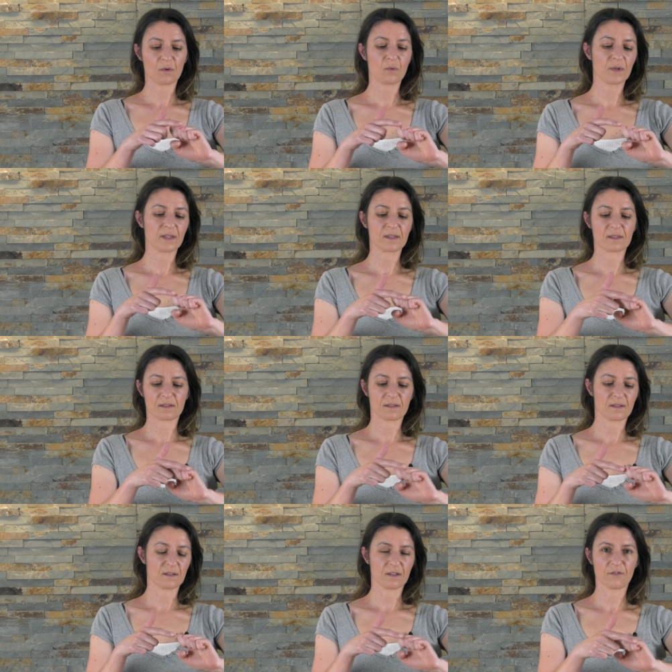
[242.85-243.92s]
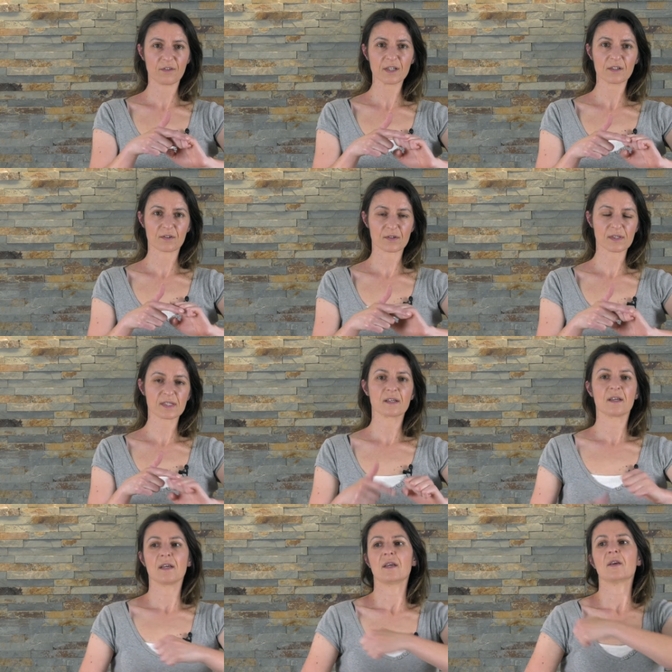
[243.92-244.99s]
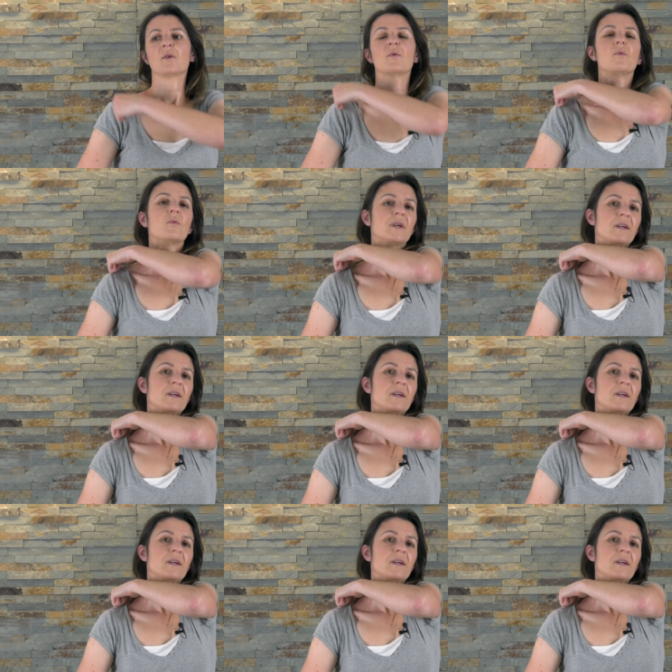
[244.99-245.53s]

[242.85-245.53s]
with the fingers, we